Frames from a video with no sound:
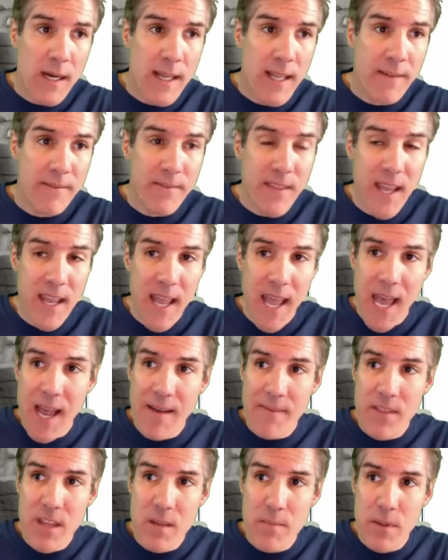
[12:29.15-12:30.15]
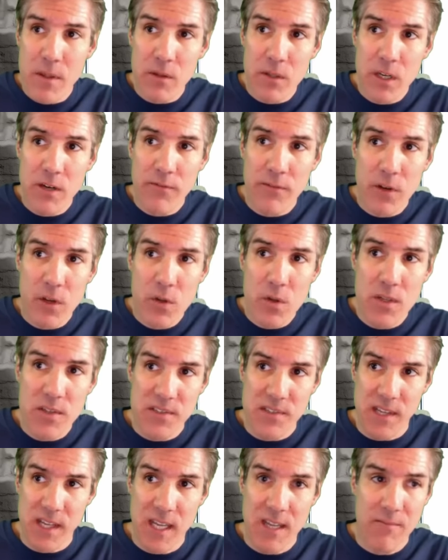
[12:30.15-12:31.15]
if they have the ability for you to
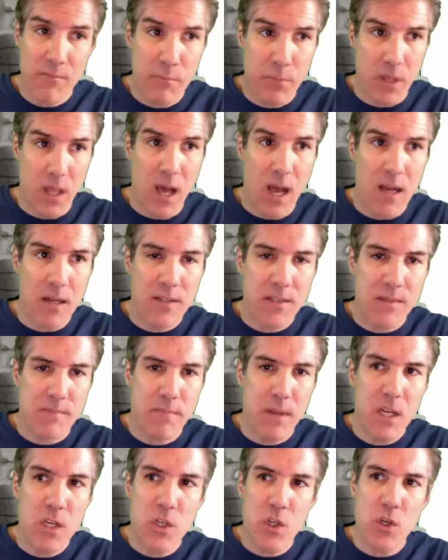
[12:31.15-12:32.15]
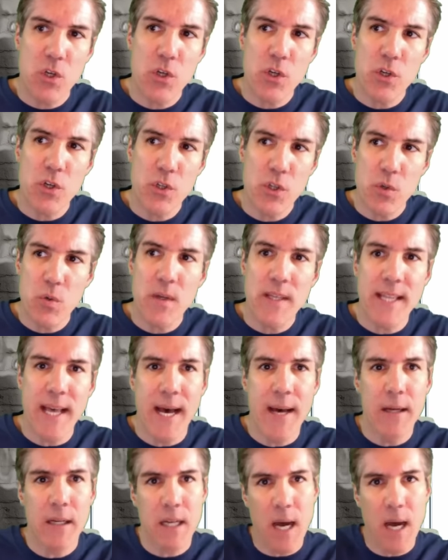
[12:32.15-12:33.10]
save blocks, make sure you're doing that.